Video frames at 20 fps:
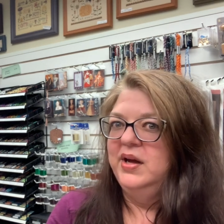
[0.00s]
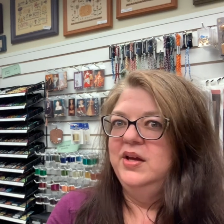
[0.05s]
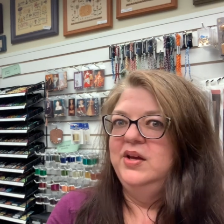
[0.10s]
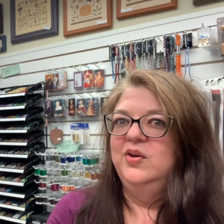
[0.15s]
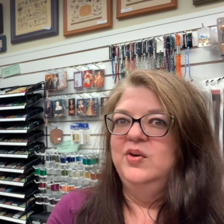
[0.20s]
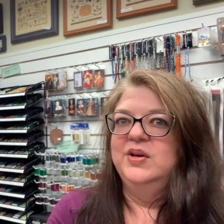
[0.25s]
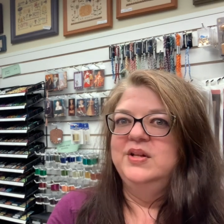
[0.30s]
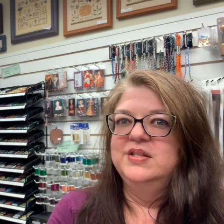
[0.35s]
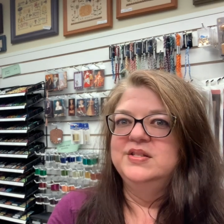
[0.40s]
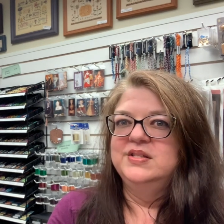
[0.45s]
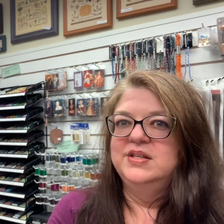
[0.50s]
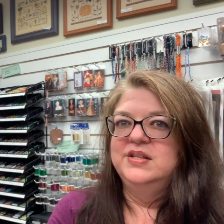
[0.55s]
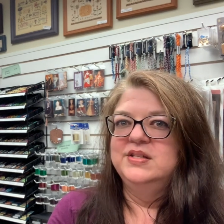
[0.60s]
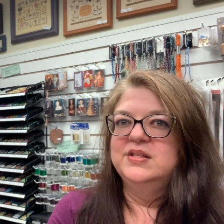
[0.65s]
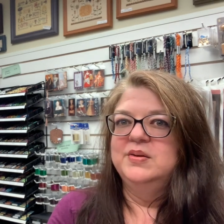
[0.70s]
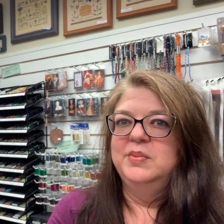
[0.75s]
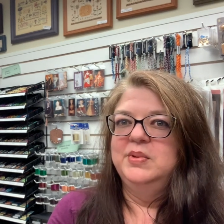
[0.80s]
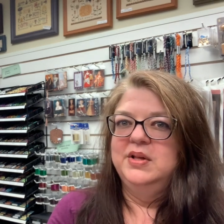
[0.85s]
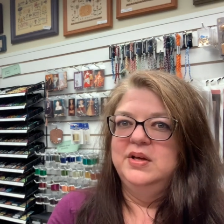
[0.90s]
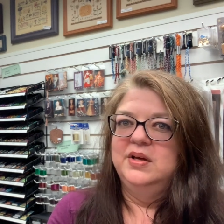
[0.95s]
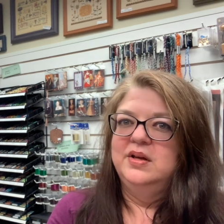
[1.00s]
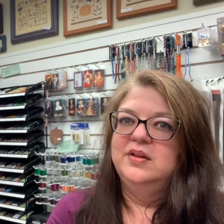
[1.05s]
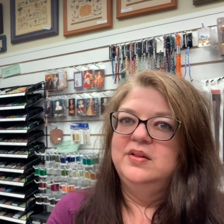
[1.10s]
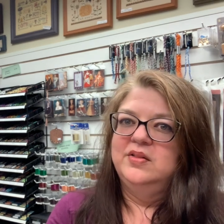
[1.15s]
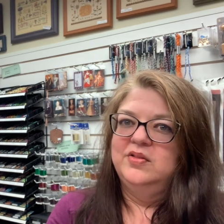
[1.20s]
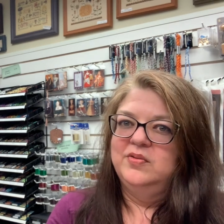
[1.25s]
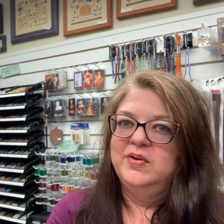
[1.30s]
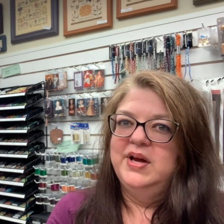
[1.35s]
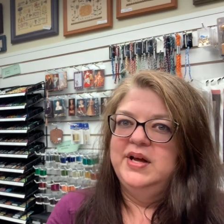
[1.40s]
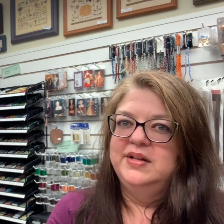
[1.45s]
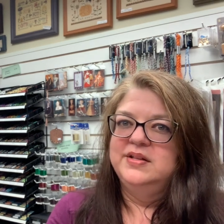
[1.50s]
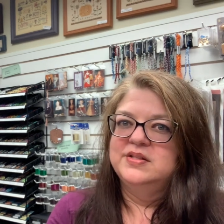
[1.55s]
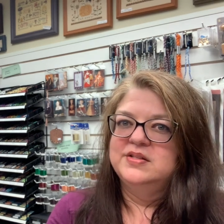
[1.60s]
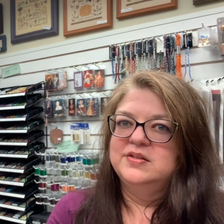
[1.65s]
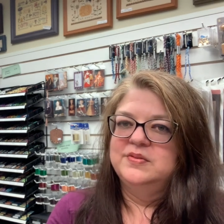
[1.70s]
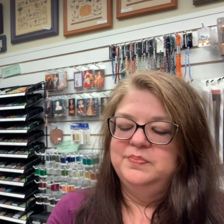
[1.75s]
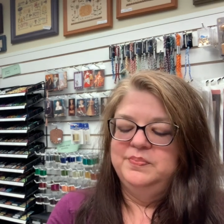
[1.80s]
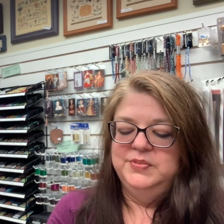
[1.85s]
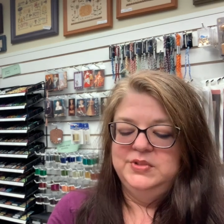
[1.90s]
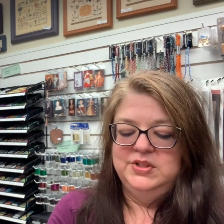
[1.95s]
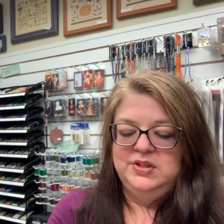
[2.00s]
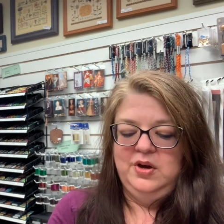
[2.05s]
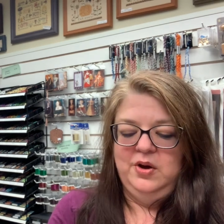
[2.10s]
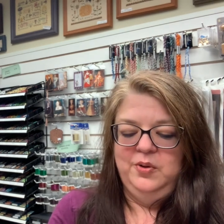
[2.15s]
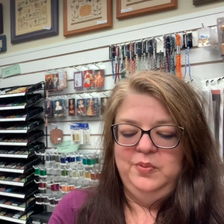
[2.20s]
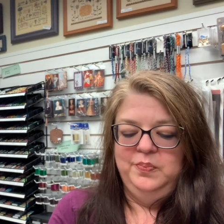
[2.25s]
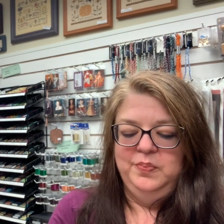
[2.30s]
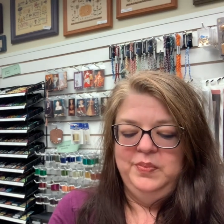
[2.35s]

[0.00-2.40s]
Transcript: You can see some of the threads. So,